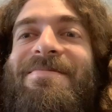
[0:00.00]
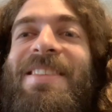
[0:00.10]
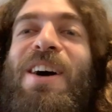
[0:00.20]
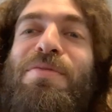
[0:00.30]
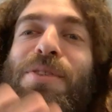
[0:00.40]

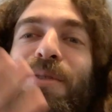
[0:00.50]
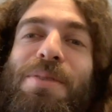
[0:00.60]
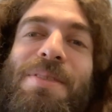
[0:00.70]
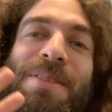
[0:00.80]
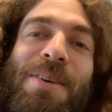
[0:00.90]
Love
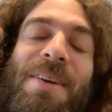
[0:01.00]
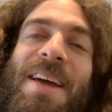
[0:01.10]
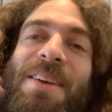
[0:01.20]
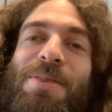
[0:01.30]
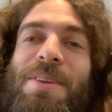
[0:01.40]
you.
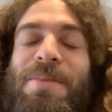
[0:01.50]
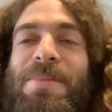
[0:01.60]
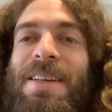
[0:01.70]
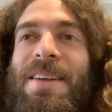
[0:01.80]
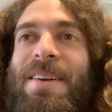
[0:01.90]
Sorry I couldn't
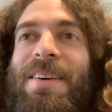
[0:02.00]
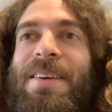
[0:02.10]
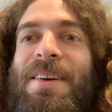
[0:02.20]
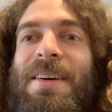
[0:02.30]
be there.